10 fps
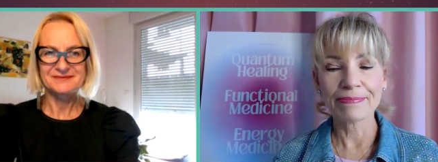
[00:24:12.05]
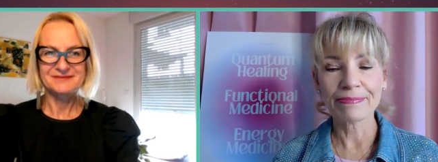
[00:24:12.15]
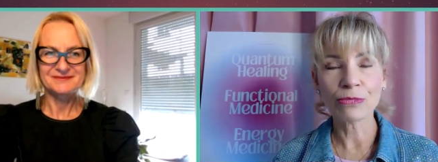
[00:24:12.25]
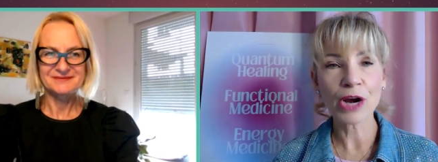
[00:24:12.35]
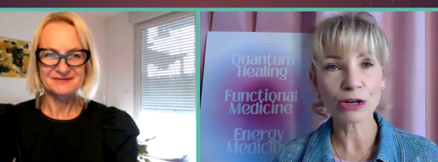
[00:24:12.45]

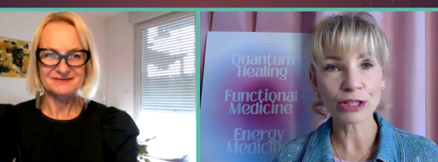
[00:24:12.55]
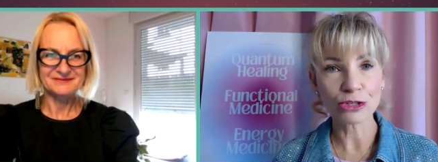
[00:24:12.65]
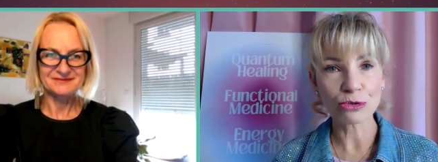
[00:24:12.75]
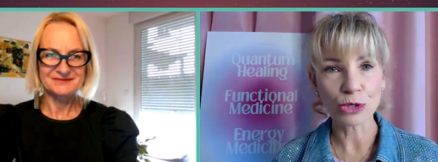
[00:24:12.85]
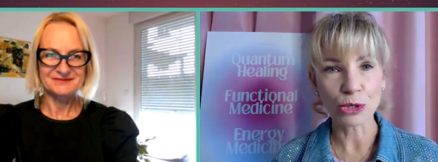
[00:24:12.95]
Speaker 1: rarely
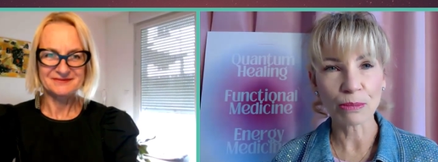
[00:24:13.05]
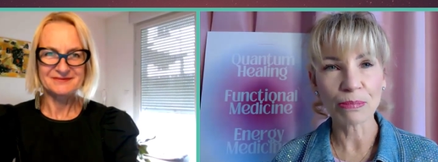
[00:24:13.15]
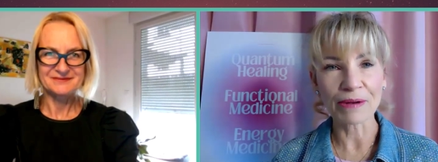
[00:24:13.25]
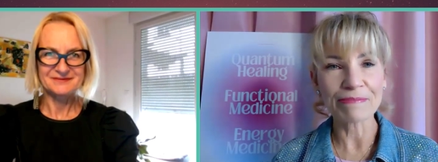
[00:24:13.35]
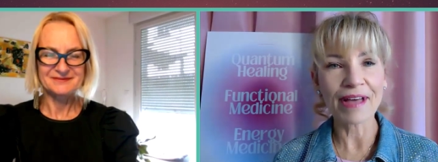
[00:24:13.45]
true.
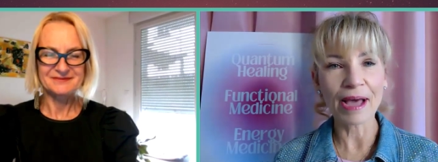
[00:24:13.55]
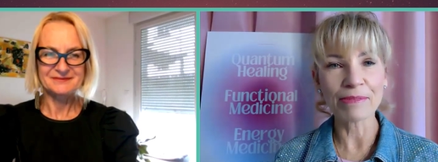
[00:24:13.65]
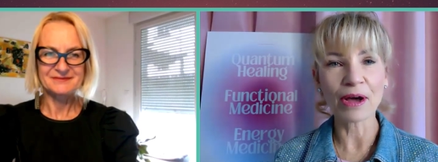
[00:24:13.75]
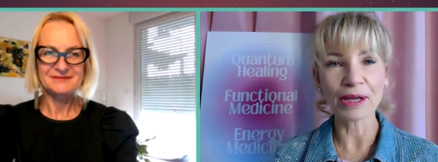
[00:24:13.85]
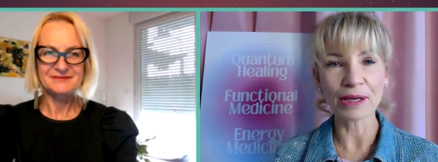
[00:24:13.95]
But I'm
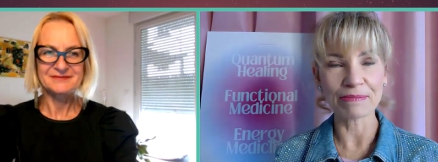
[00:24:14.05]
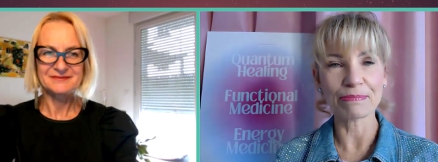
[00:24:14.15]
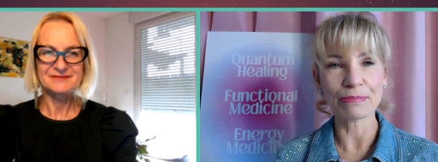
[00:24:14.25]
not going to